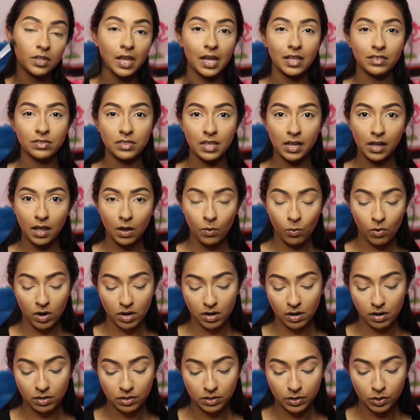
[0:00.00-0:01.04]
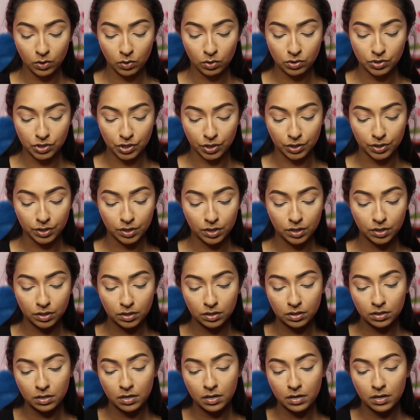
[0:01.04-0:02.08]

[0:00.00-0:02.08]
I think I want it a little darker.